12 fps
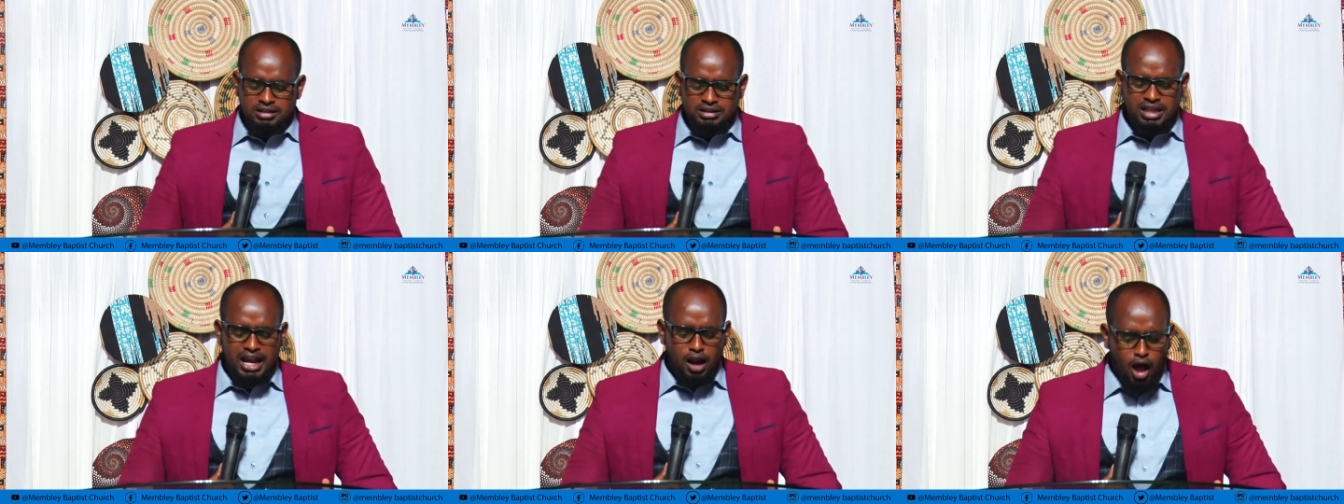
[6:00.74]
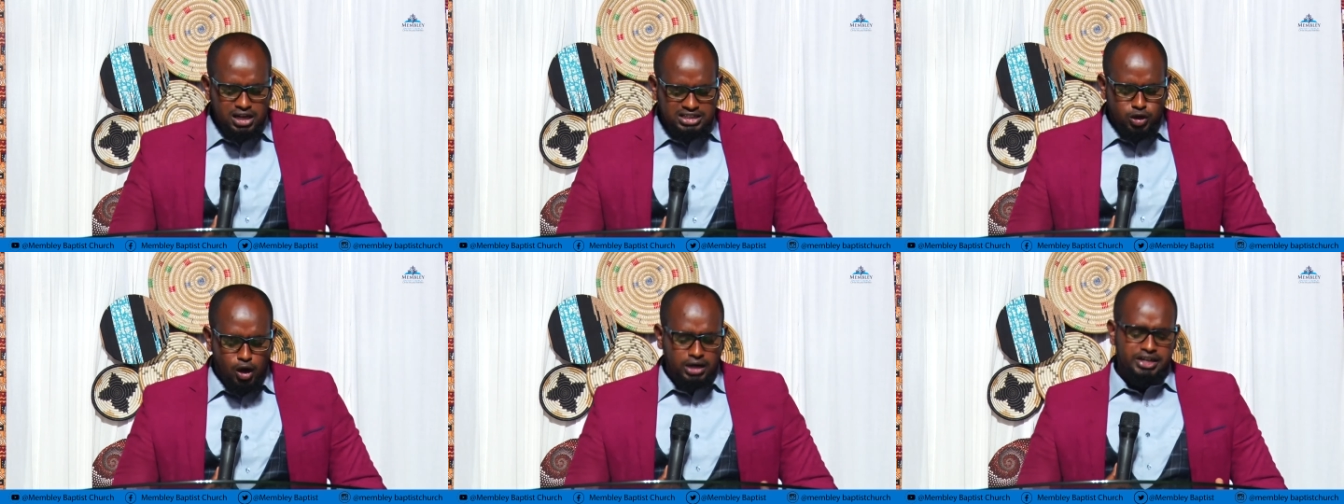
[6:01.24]
the Lord
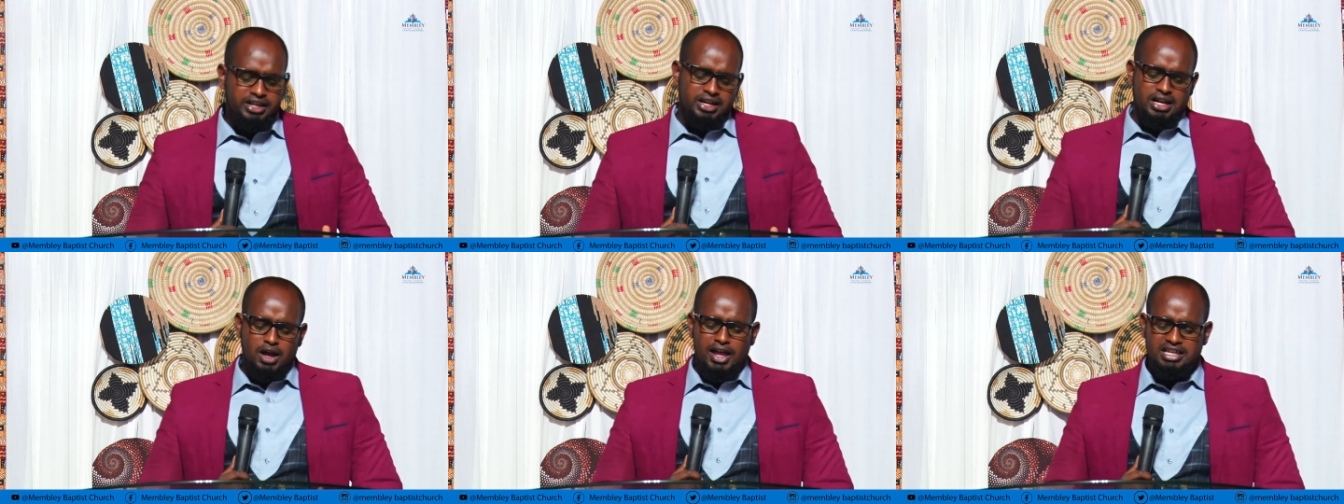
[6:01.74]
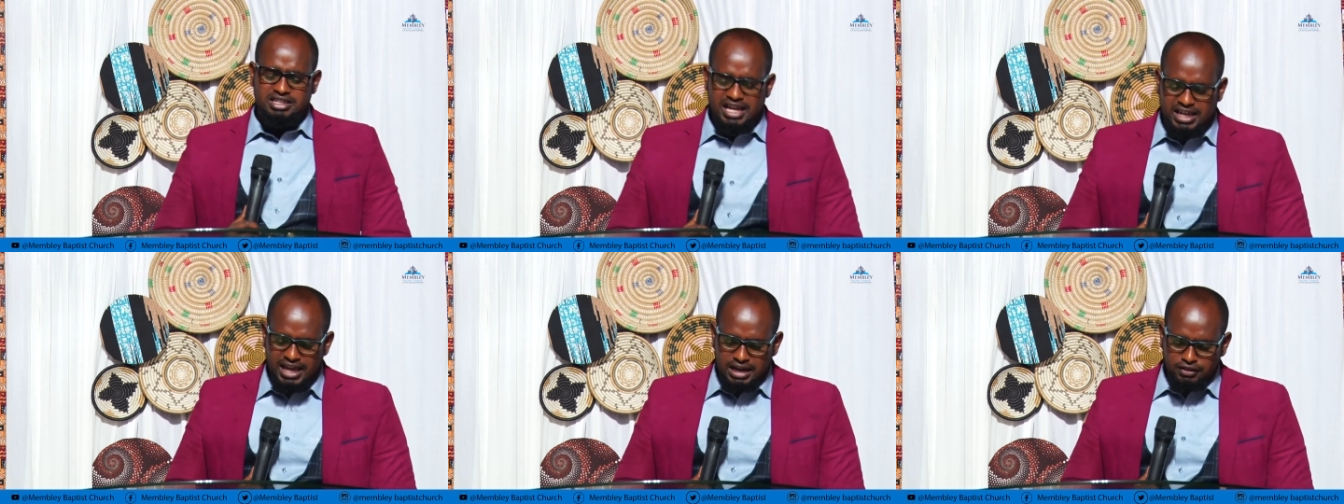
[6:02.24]
told
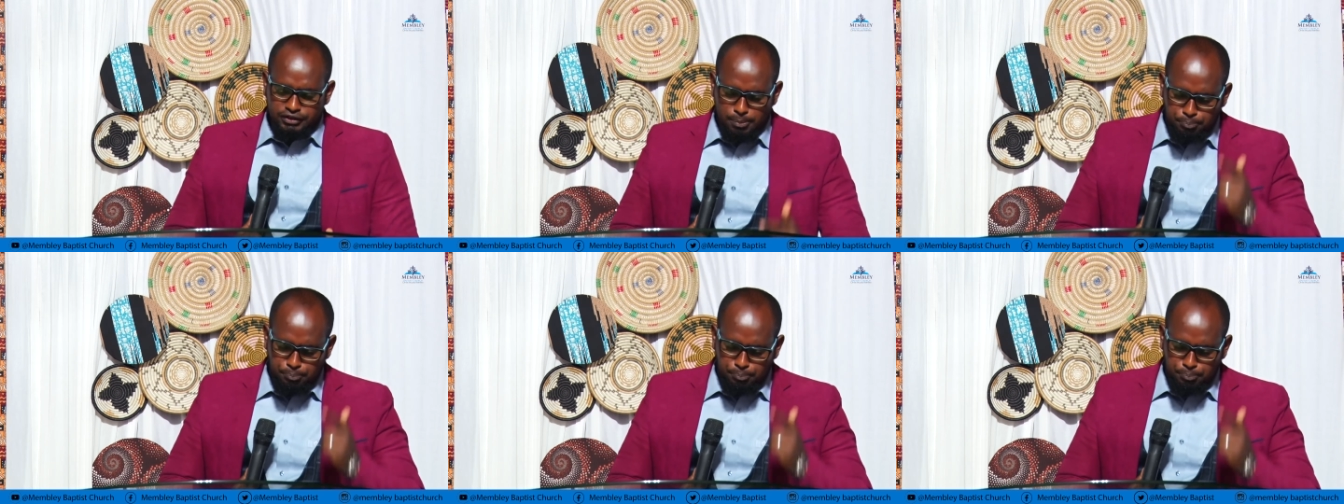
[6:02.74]
Ezekiel, "The